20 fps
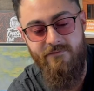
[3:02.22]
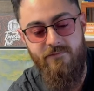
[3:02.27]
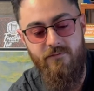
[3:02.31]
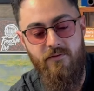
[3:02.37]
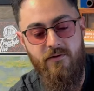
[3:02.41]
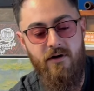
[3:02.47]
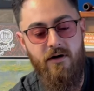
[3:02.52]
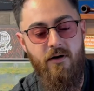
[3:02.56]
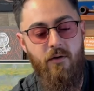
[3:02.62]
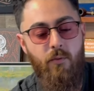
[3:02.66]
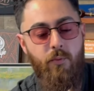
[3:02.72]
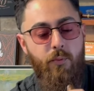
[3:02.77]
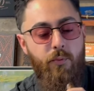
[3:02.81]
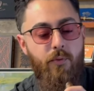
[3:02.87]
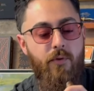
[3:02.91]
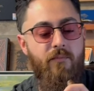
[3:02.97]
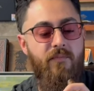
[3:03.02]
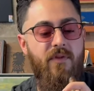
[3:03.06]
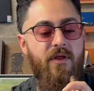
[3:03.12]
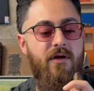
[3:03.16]
for
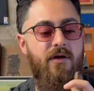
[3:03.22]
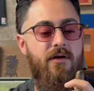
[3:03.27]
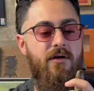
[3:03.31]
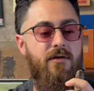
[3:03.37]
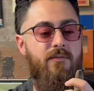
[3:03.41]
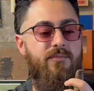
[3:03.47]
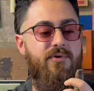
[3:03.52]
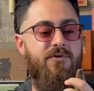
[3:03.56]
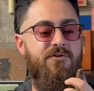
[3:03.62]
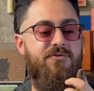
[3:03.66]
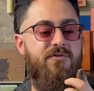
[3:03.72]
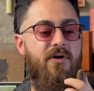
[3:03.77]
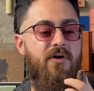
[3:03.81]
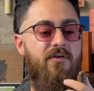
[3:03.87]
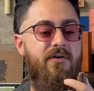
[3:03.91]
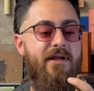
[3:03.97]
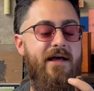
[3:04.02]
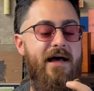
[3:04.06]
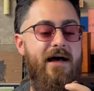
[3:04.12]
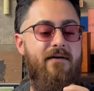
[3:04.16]

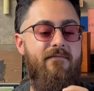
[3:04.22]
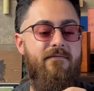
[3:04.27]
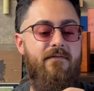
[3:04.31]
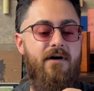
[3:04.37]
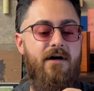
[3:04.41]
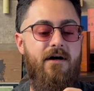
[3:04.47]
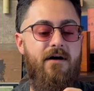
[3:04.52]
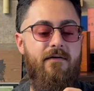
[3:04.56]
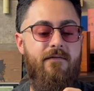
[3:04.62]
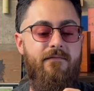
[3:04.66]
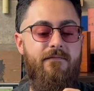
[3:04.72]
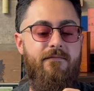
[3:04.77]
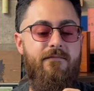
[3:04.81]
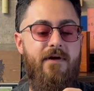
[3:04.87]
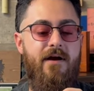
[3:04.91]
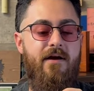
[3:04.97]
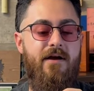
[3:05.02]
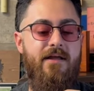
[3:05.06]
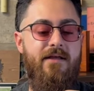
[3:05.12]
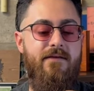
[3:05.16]
Padron to have a
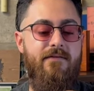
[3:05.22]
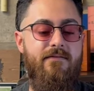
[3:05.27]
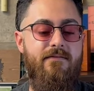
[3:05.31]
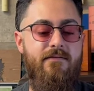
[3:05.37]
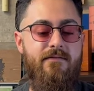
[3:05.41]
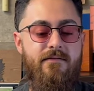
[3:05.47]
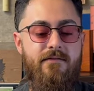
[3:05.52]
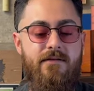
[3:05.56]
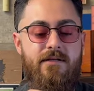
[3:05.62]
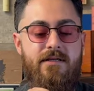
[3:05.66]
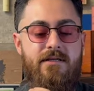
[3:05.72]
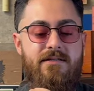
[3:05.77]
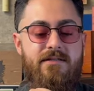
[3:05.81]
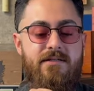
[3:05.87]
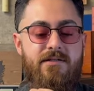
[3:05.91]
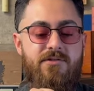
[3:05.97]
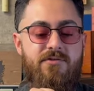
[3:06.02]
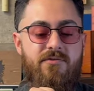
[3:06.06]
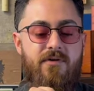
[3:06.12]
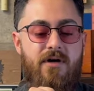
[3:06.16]
very
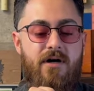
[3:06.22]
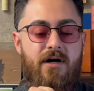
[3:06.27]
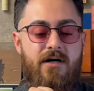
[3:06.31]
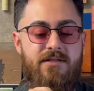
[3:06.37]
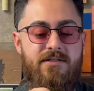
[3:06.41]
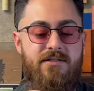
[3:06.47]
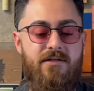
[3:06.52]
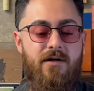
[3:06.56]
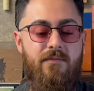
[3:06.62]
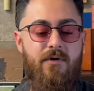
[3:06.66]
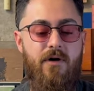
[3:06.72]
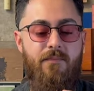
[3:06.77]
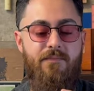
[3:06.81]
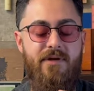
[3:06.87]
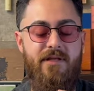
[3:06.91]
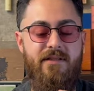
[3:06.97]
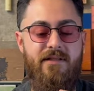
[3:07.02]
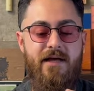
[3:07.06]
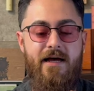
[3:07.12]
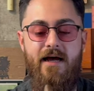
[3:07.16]
easy draw. So I'm
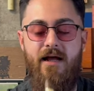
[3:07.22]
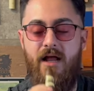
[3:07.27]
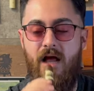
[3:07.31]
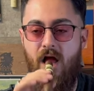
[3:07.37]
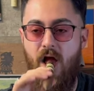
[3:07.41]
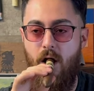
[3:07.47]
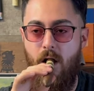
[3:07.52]
hoping that